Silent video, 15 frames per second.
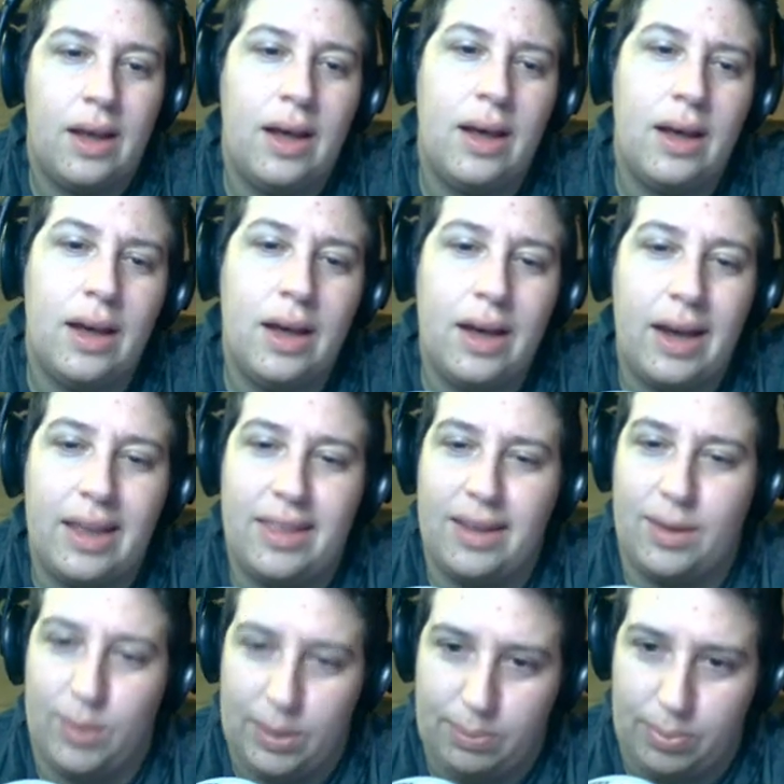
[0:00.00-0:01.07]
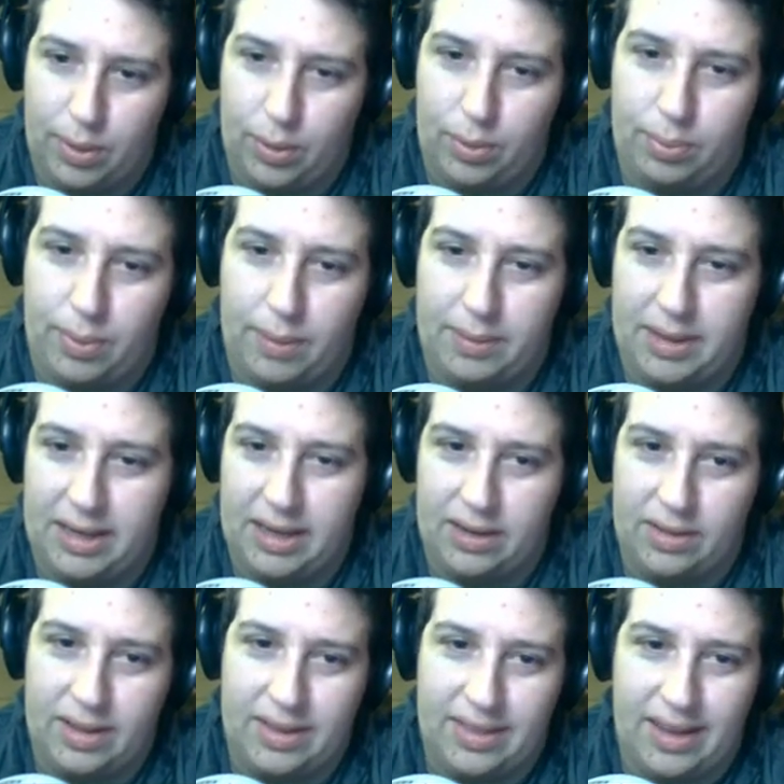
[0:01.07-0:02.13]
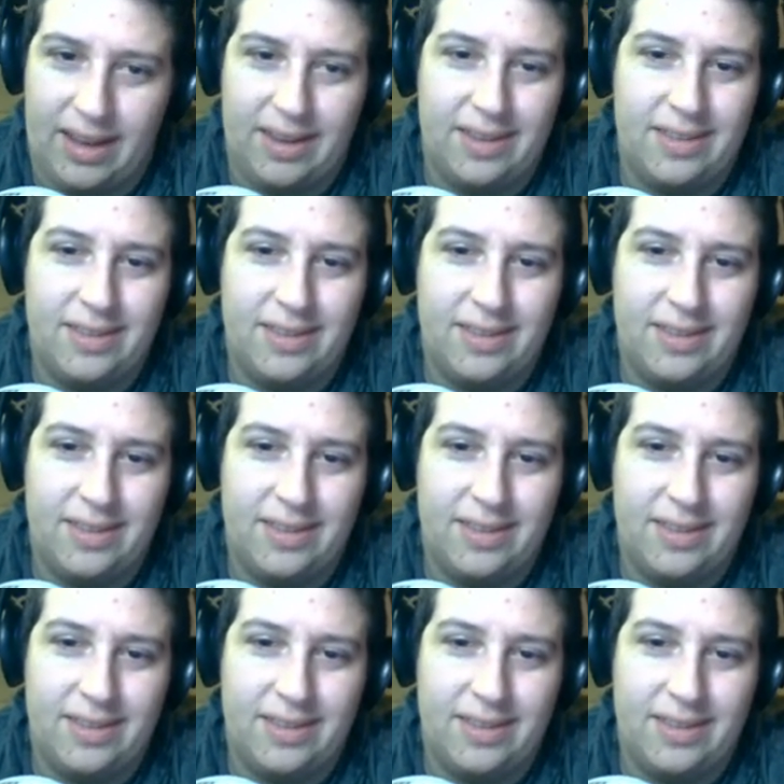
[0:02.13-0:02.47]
I think we'd both probably giggle at that.